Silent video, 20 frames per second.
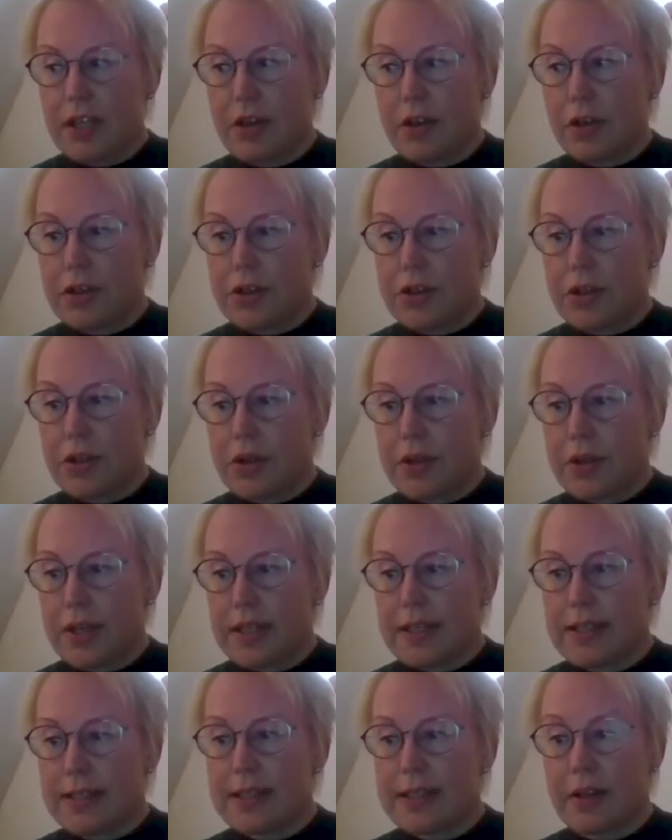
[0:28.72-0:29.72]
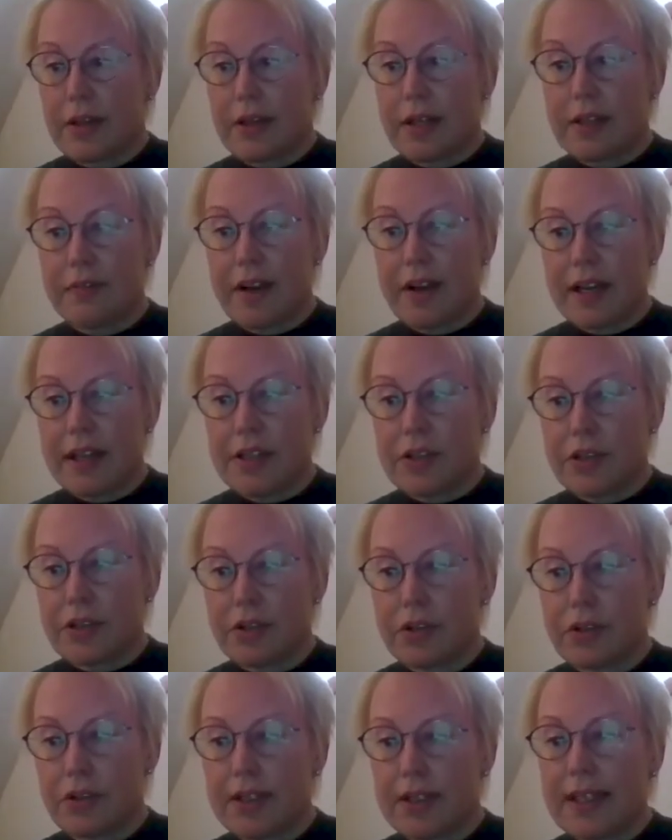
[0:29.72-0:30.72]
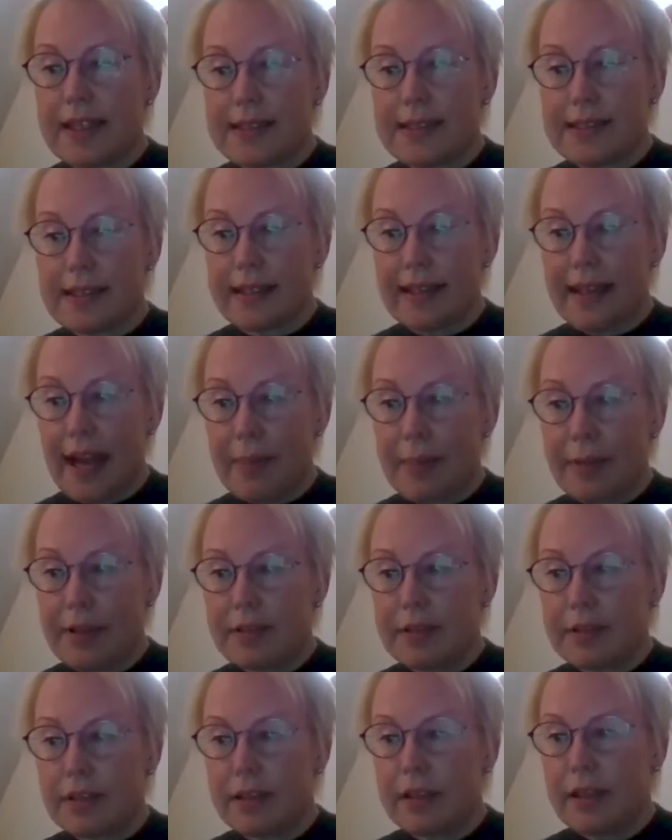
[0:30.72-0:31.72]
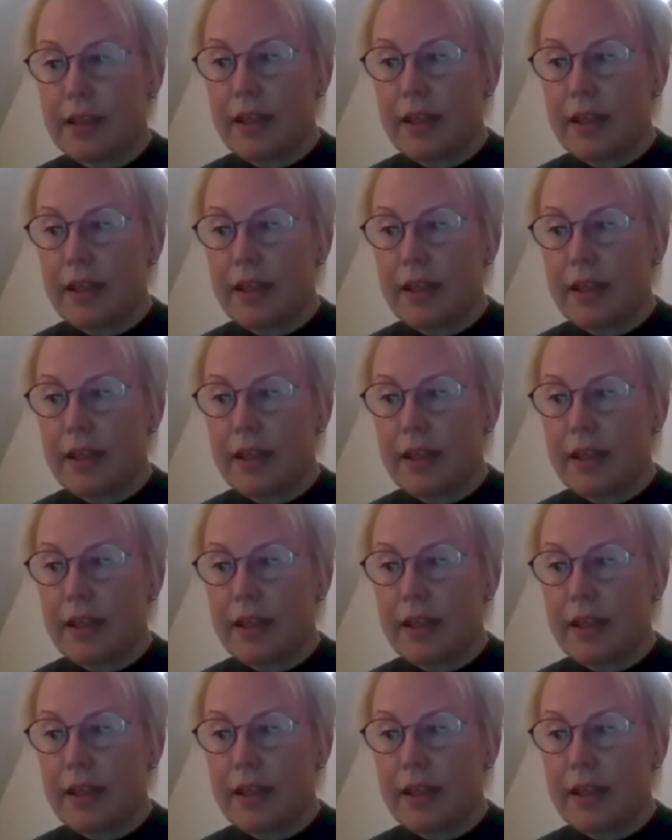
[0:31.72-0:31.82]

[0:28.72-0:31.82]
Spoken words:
also is an advisor to Kinsey Capital,